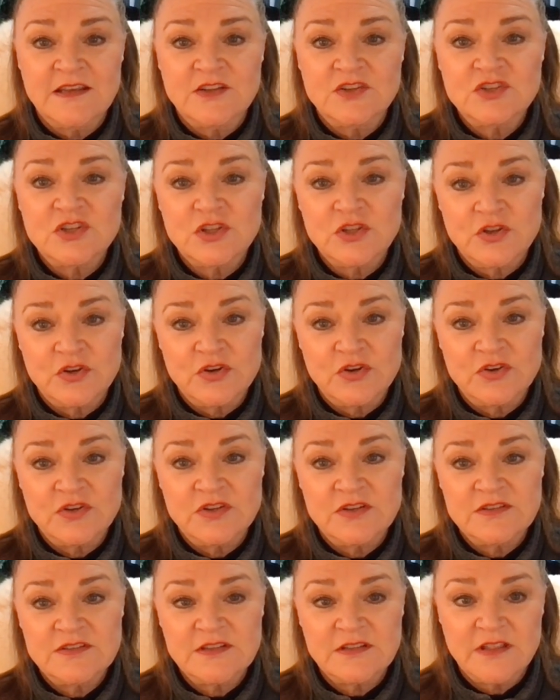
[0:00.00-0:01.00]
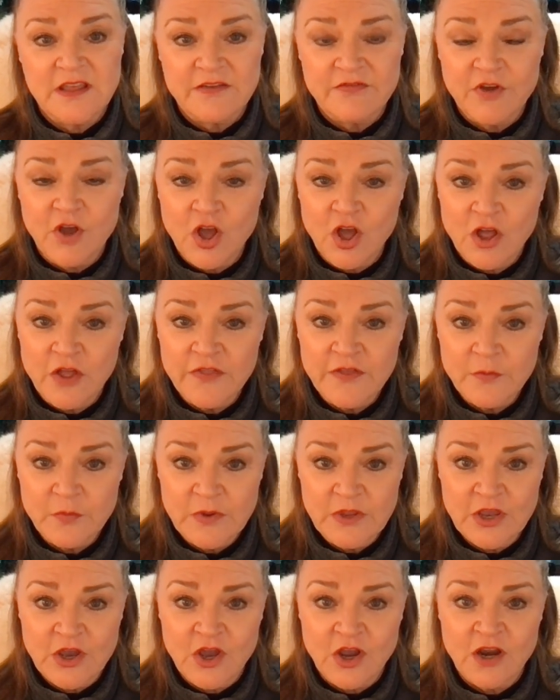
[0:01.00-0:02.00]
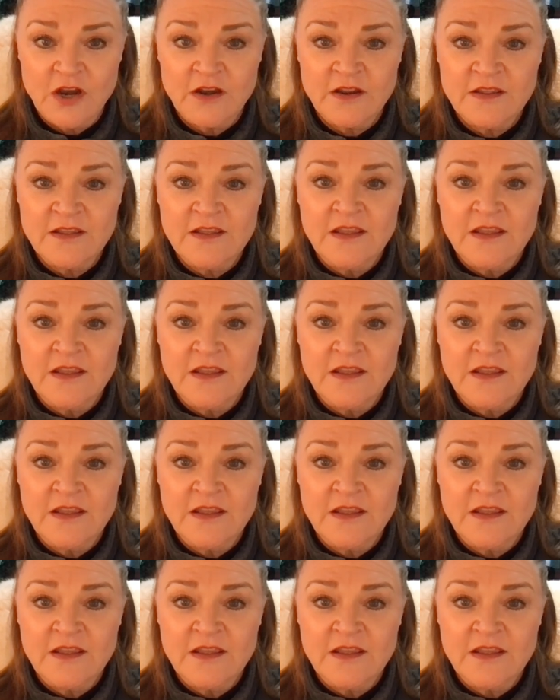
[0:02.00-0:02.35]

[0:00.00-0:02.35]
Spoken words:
to learn to love all that we are